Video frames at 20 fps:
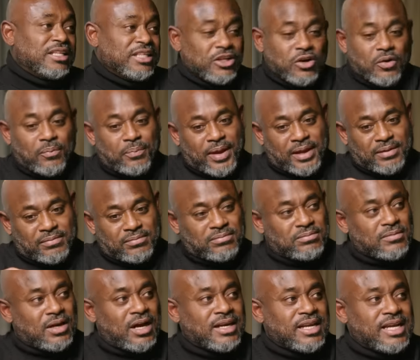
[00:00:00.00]
a little bit
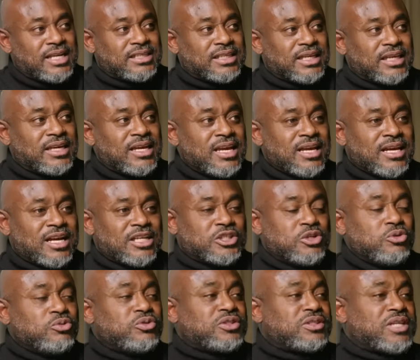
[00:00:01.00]
uneasy,
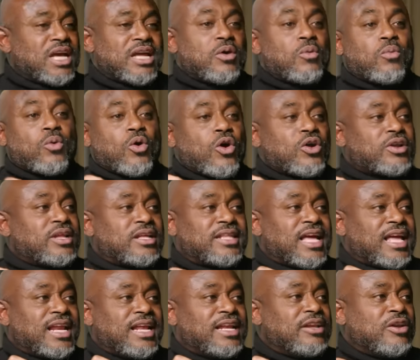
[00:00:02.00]
because you said a word
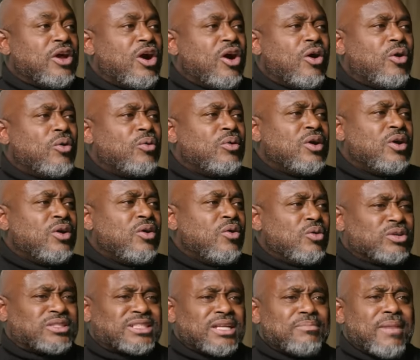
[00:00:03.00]
that they didn't know
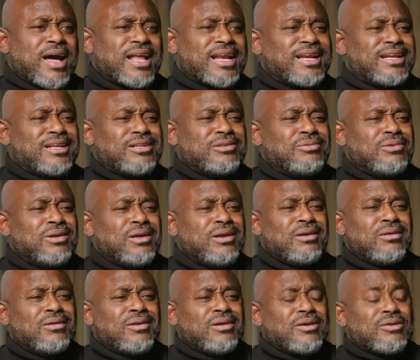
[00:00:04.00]
or somebody didn't,
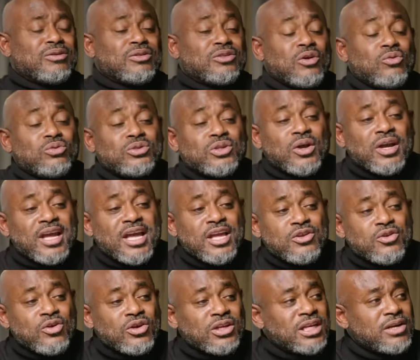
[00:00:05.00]
those are
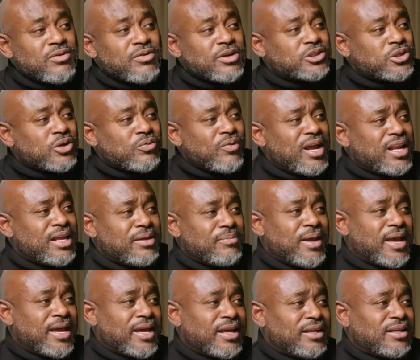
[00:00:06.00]
in your lyrics already,
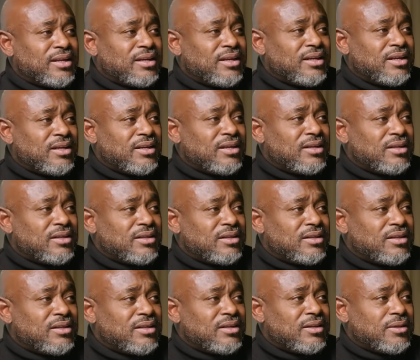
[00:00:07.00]
man. Right.
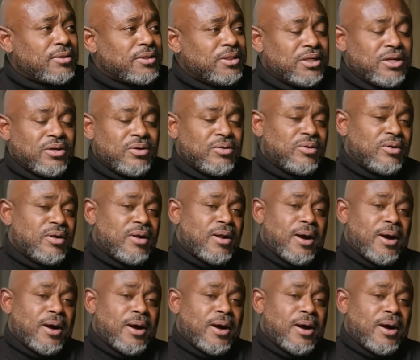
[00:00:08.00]
You know?